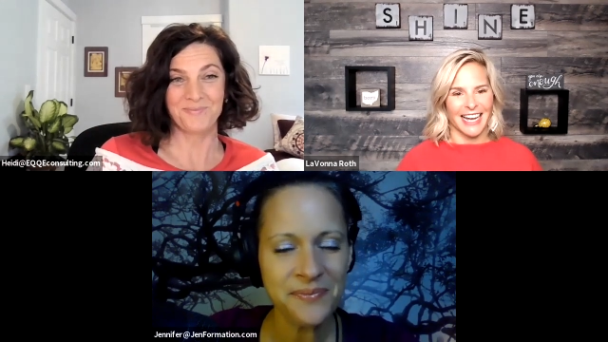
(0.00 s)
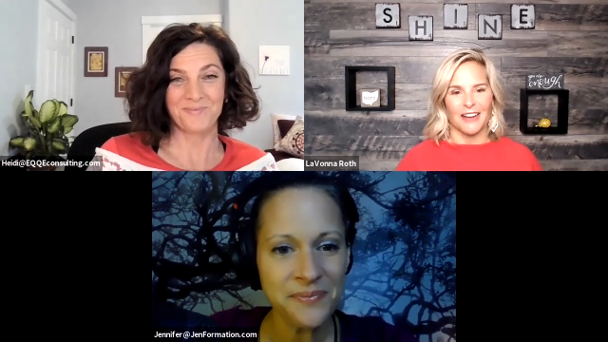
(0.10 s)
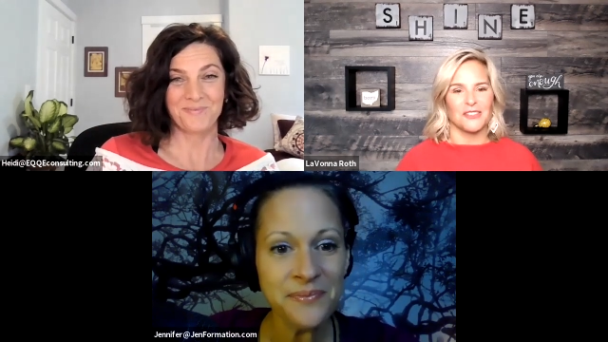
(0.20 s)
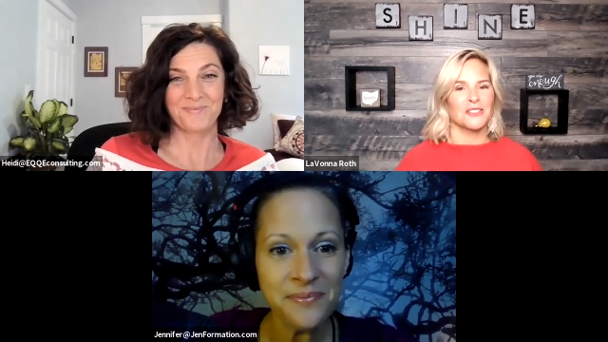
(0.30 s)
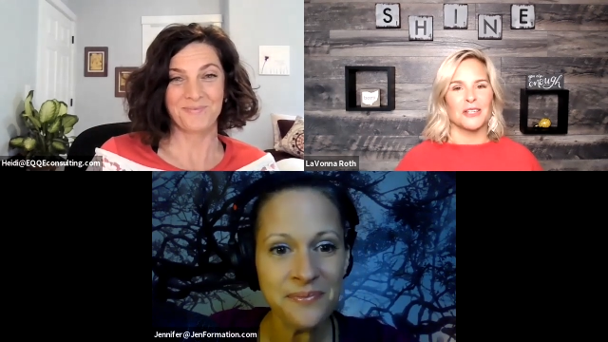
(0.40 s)

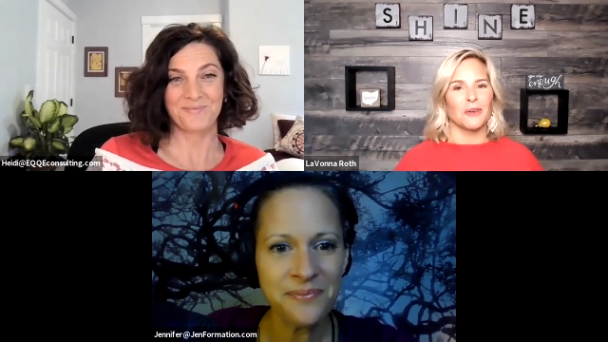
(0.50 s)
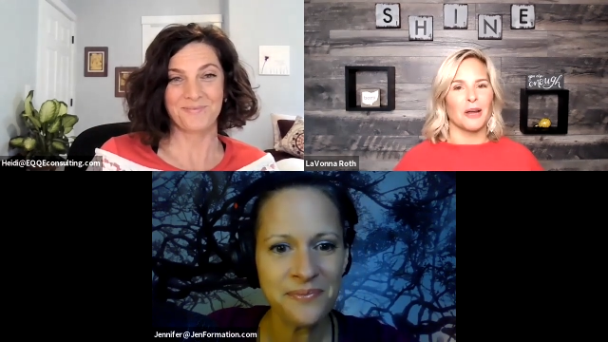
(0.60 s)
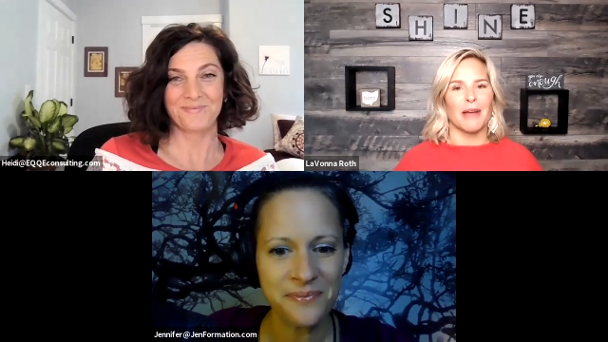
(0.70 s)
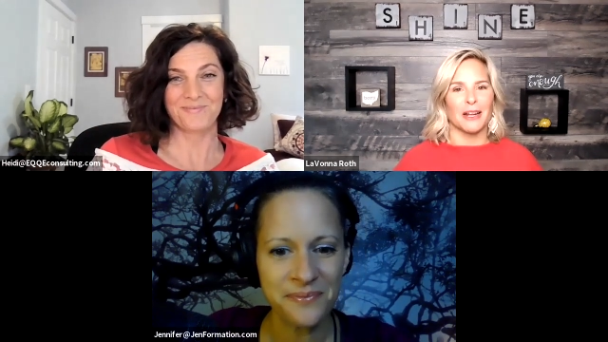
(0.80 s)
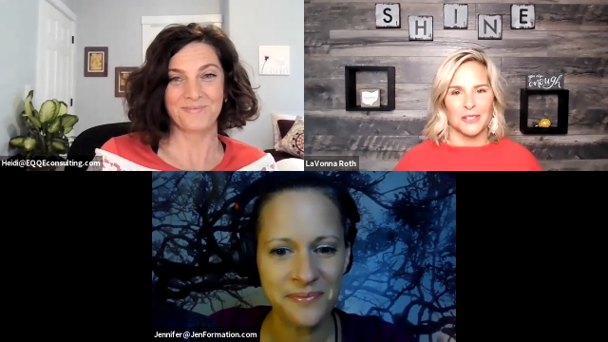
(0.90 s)
Speaker 1: I just say right
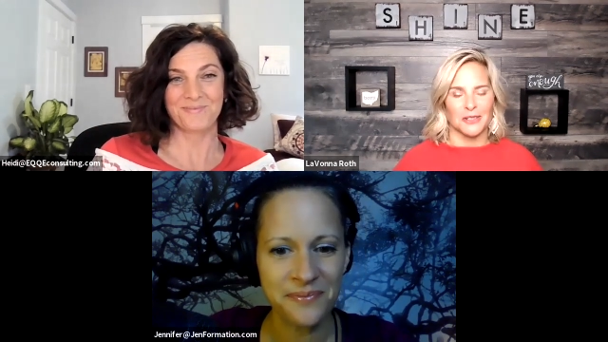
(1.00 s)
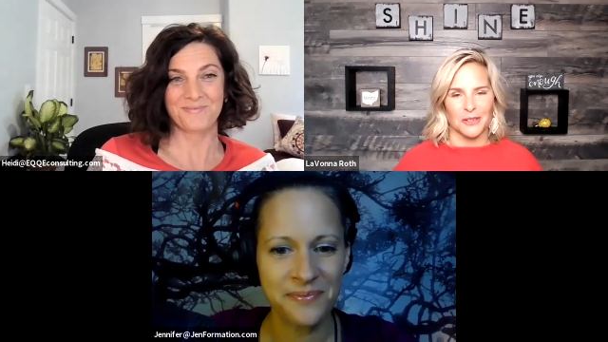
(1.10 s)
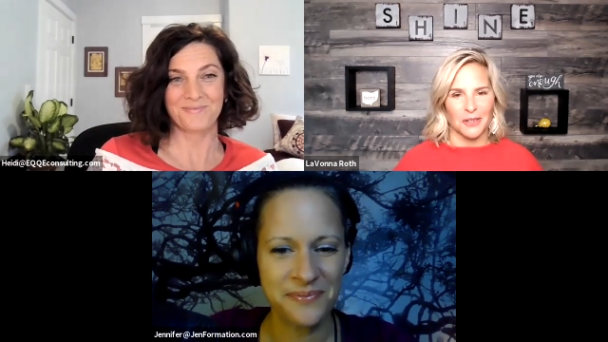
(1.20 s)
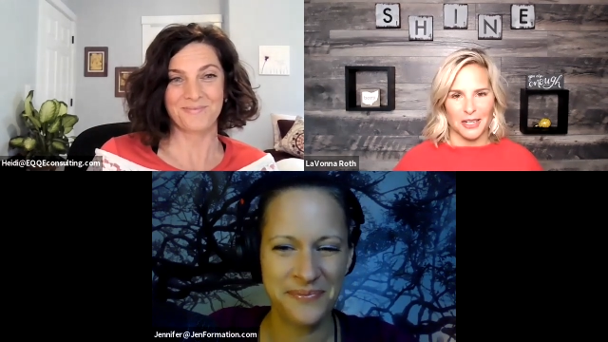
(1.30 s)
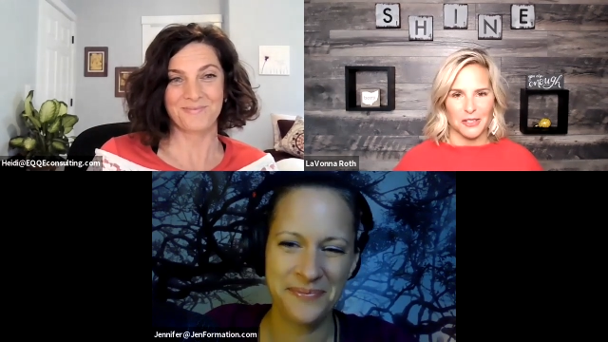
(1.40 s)
mm-hmm. back to
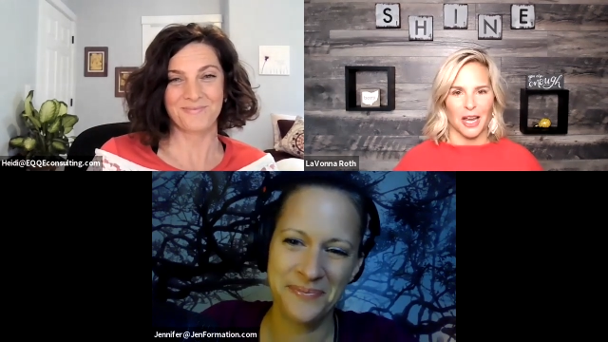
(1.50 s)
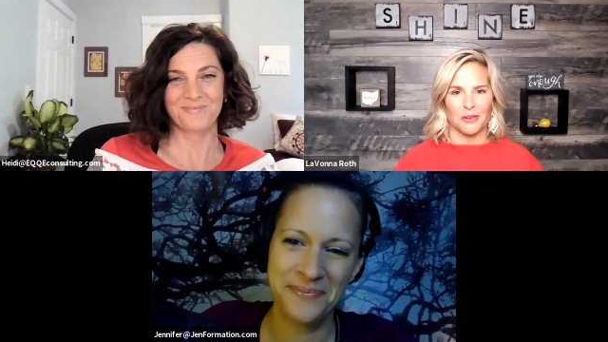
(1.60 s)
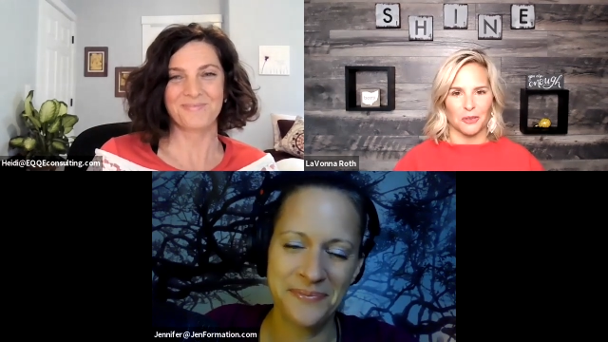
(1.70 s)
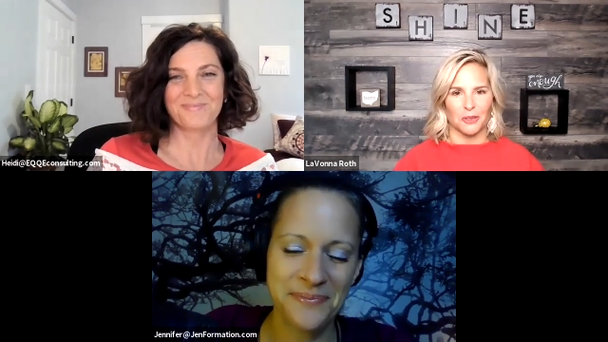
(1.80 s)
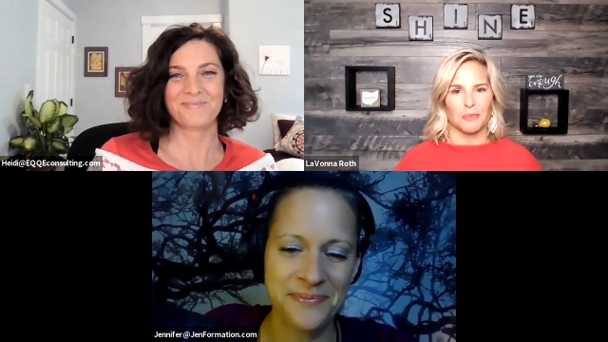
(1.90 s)
you. I just I
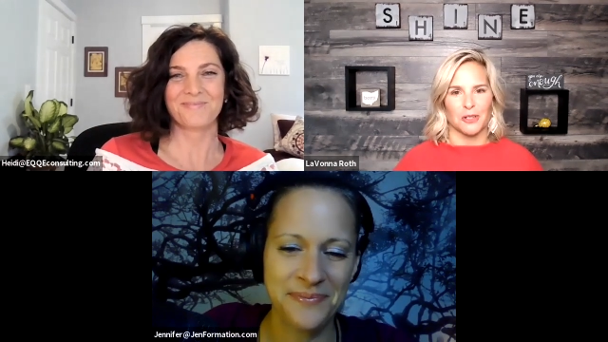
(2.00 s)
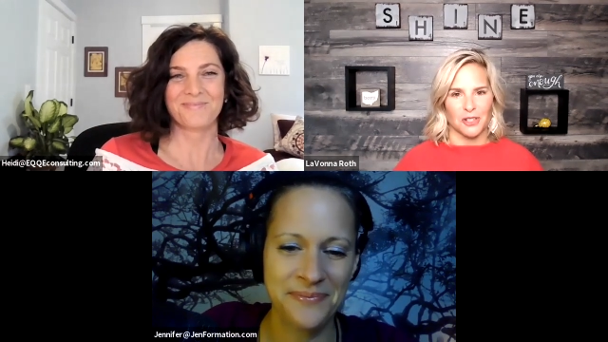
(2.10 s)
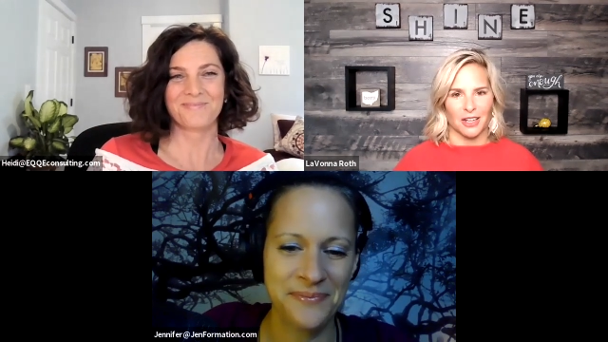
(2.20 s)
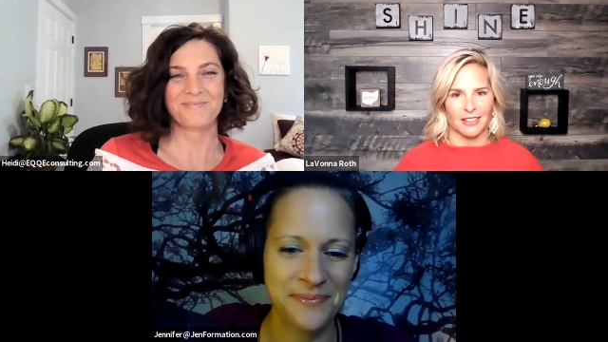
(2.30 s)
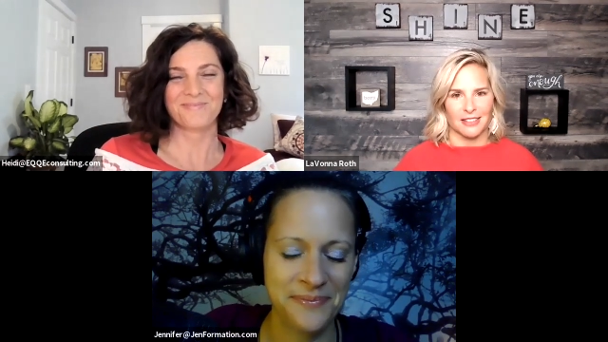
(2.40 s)
really
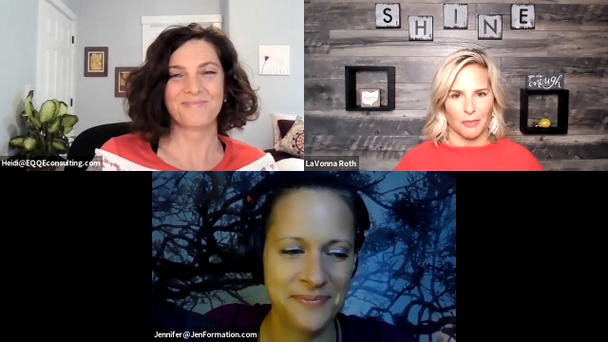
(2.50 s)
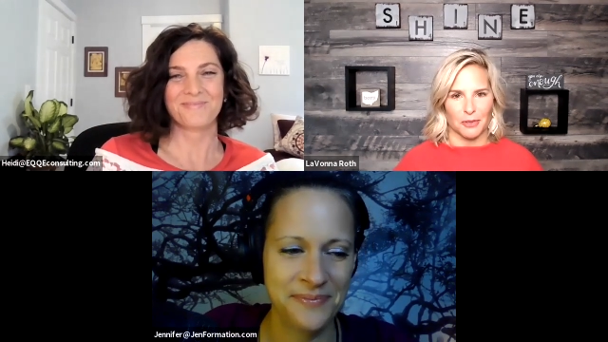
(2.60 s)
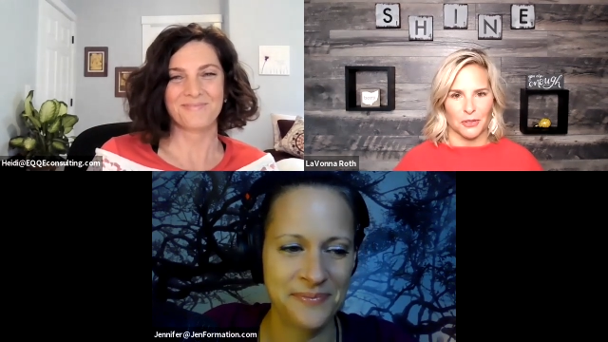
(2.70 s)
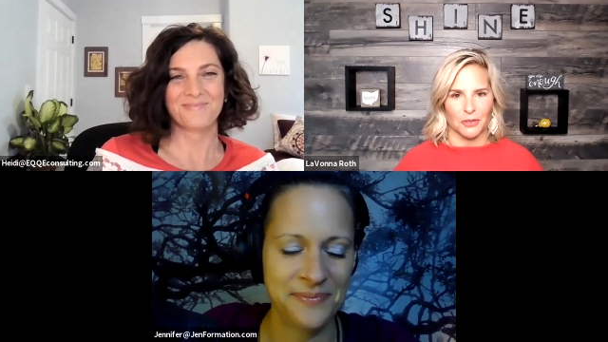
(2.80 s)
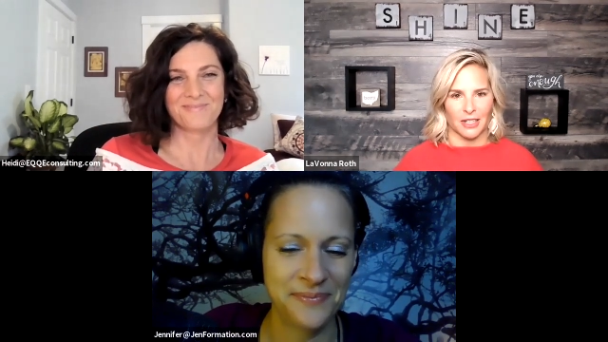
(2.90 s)
appreciate this
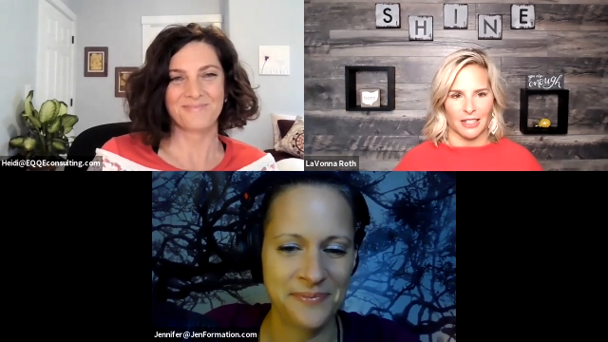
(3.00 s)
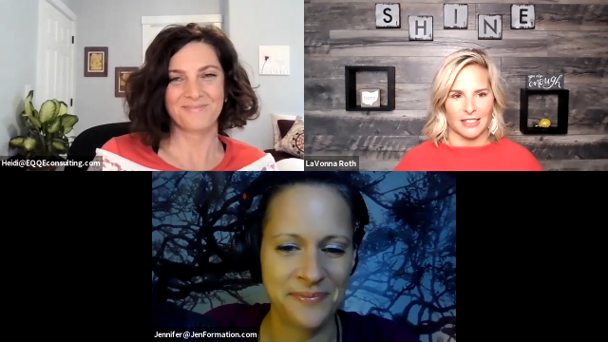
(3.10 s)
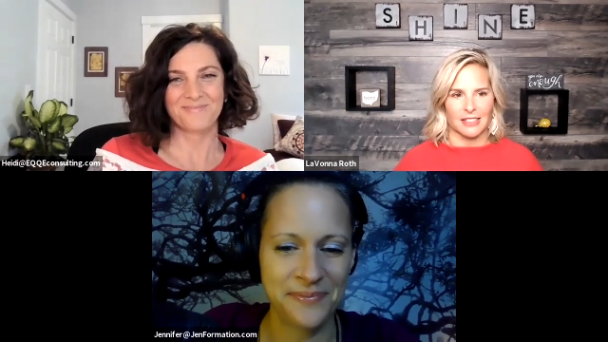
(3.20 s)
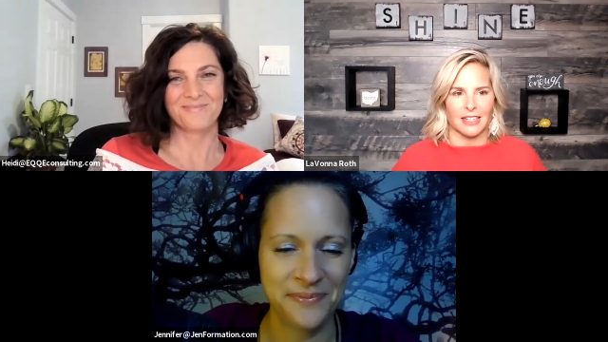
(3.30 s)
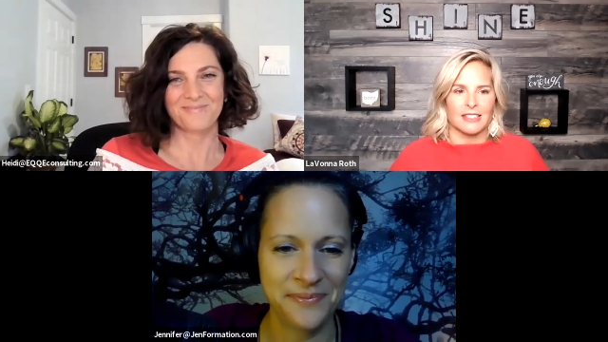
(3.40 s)
opportunity because
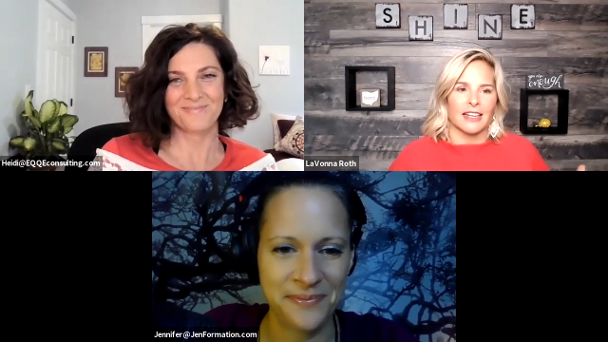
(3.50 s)
it's it's